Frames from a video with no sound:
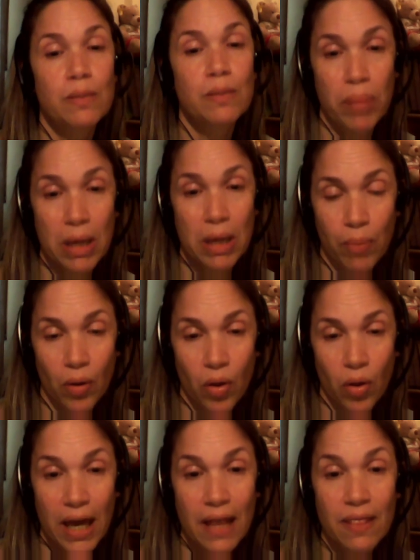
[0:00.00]
people
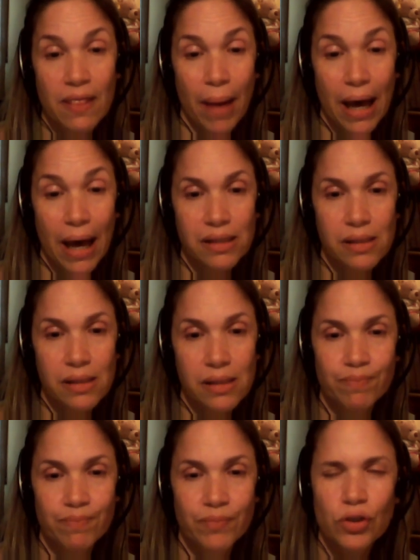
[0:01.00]
in the past.
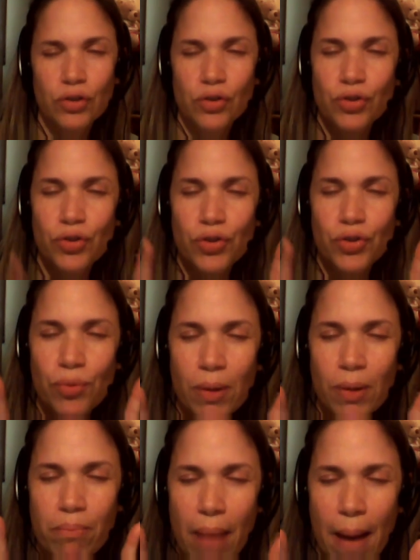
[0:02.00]
Do you
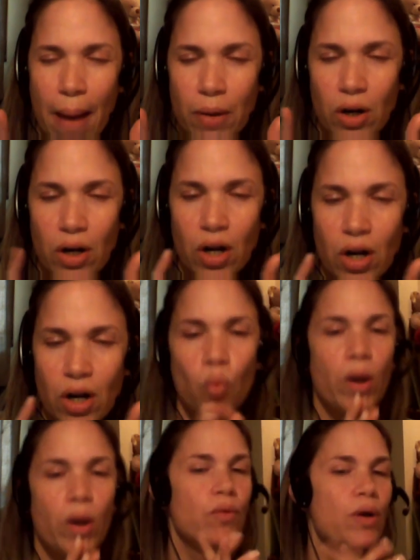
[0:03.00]
remember
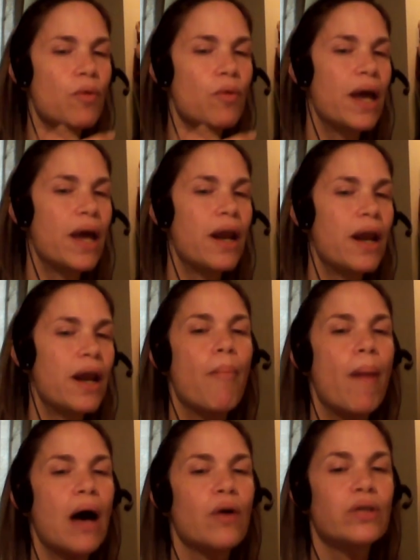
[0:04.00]
when we read
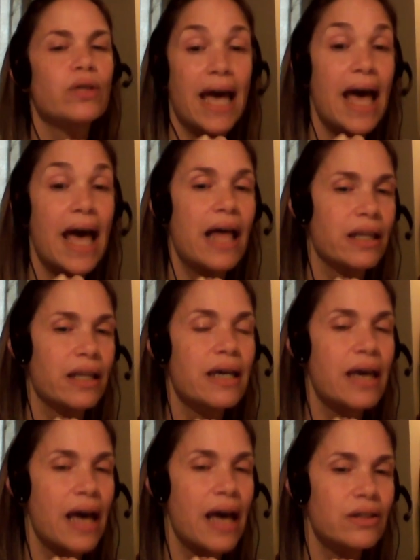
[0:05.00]
about Helen
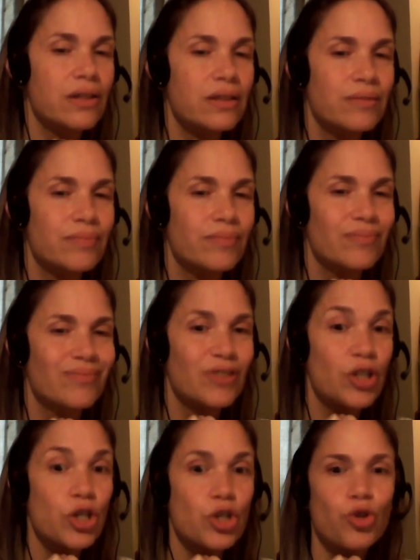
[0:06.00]
Keller?
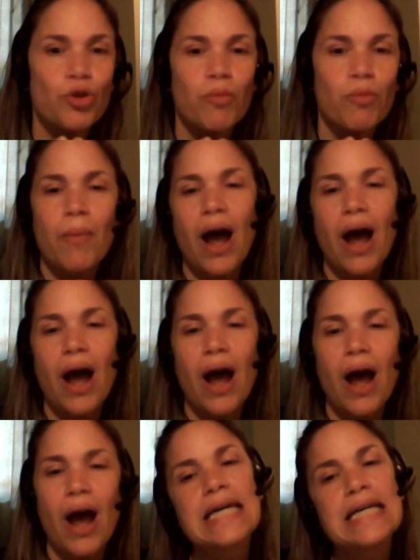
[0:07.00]
Do you remember how
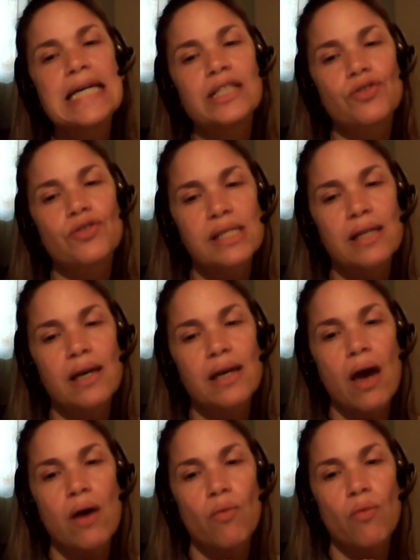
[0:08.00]
interesting
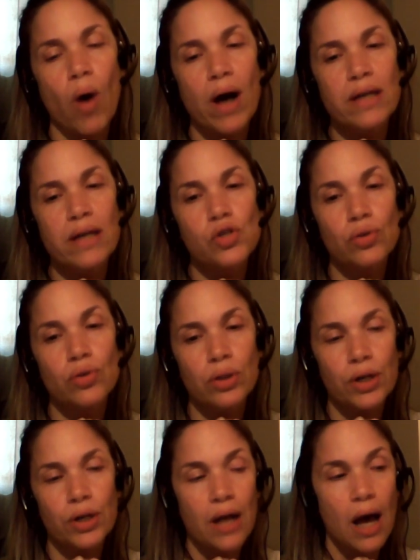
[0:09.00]
it was to
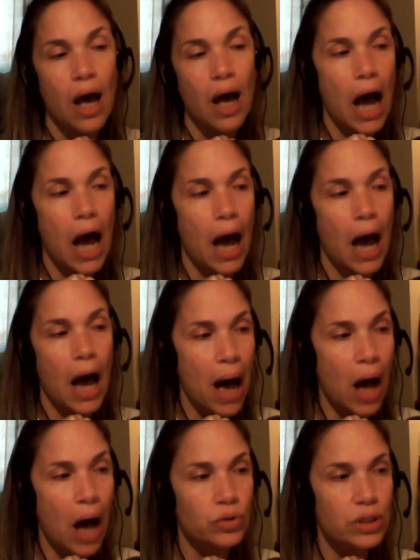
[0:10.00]
learn
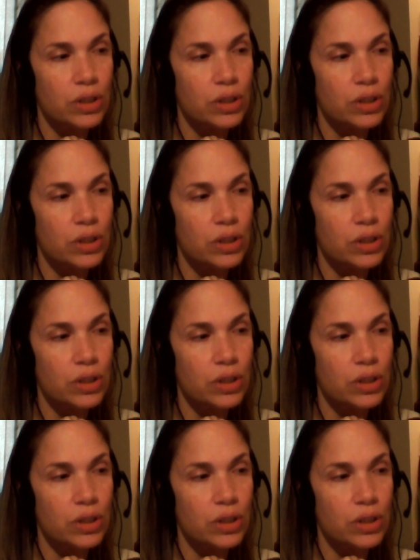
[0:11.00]
about